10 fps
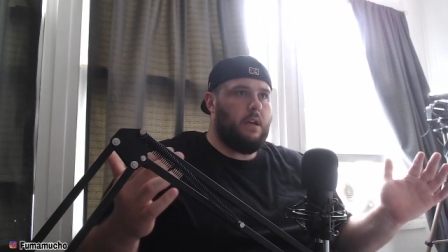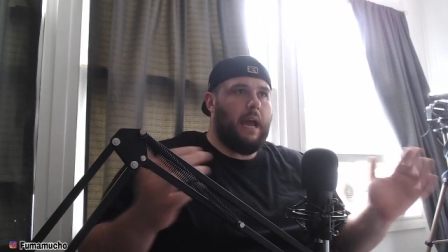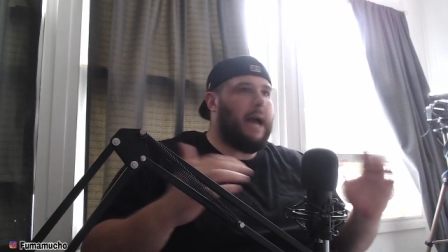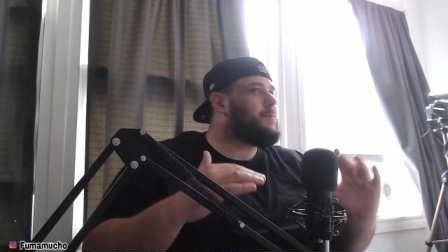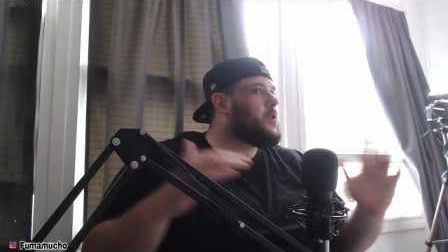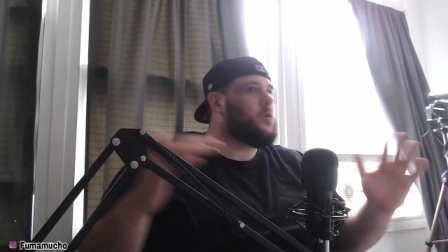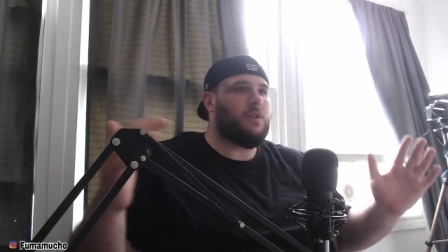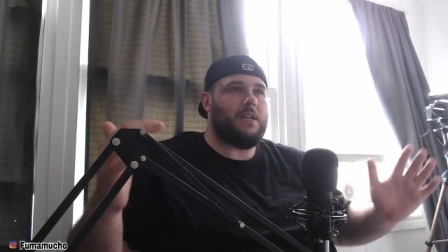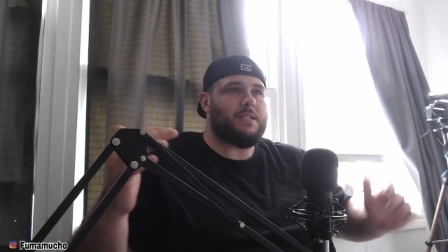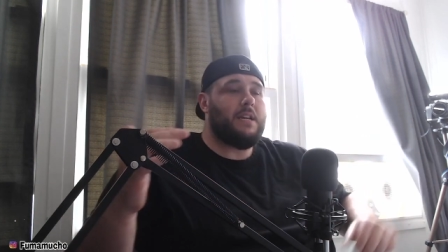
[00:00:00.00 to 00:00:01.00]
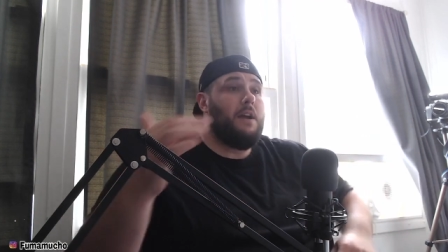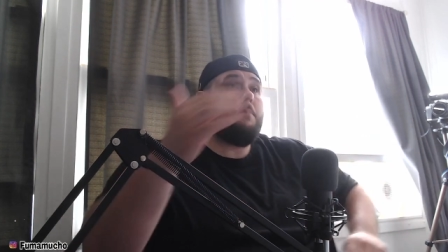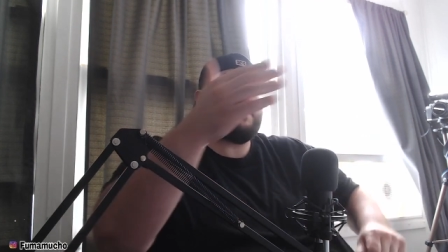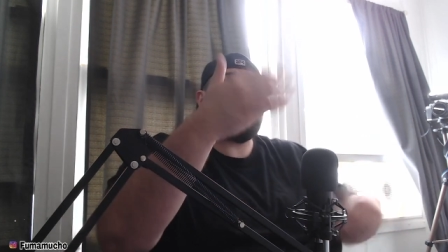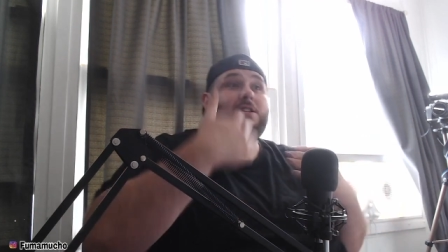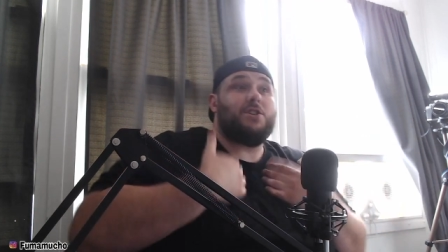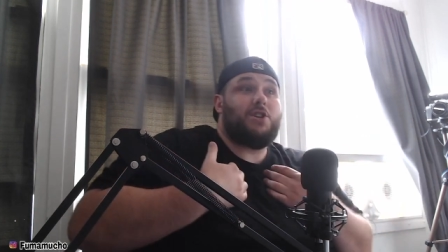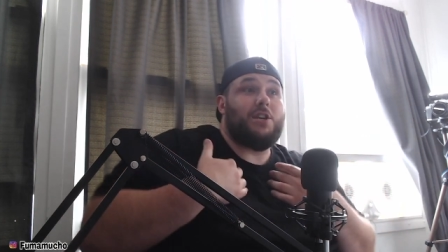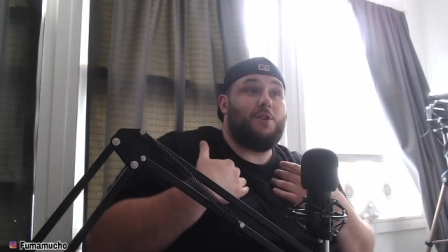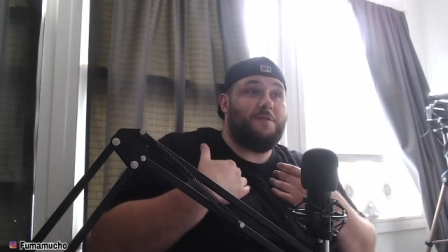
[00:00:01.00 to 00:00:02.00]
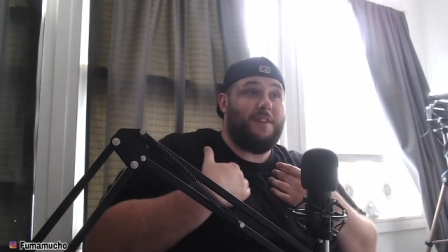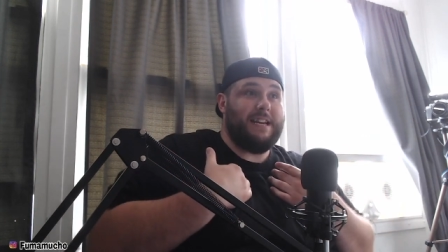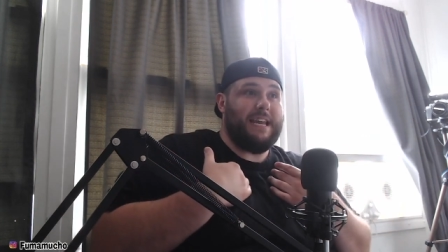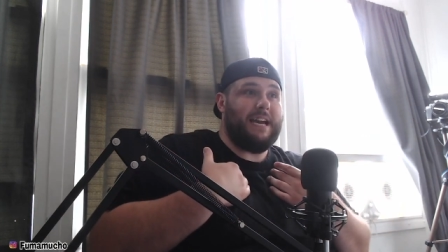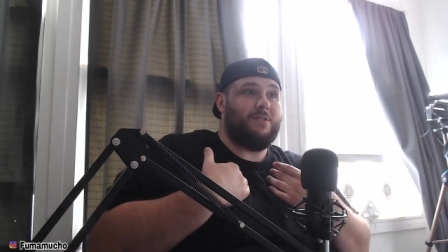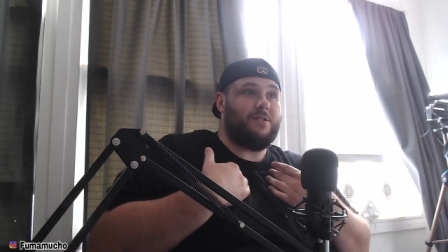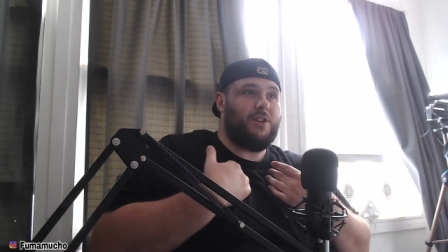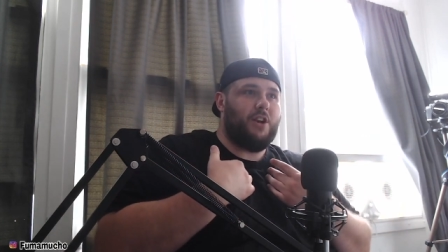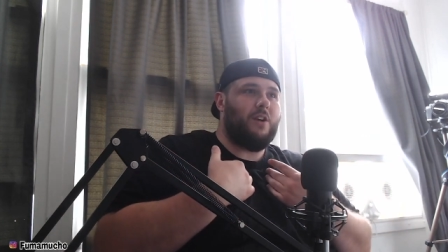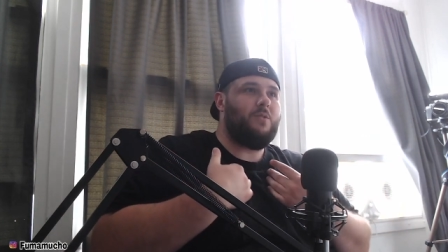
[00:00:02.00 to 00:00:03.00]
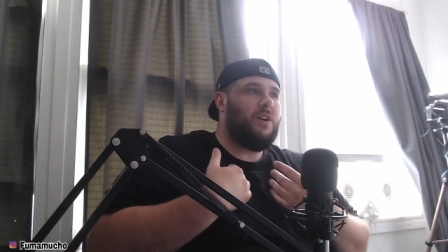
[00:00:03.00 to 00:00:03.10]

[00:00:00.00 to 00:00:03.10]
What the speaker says: Absolutely doesn't. But this is the shit you find out, you know?